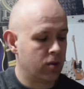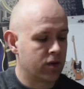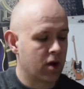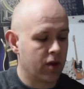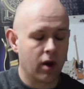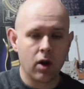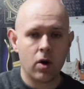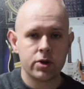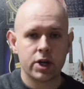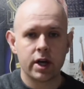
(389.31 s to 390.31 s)
We've got the low
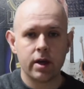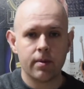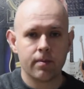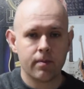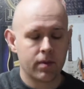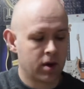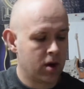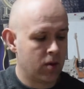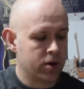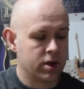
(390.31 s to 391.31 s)
G,
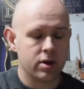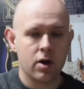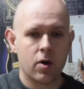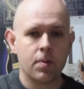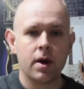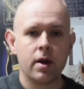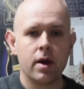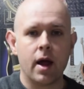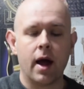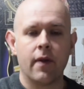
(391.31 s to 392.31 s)
which is the
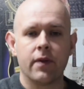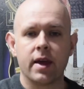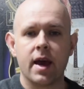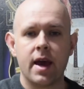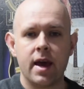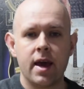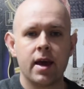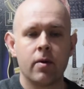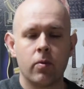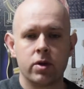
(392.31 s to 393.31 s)
open, and the A,
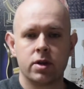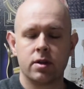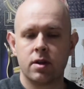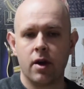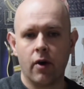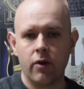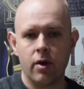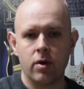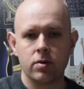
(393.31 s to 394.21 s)
which is the on note.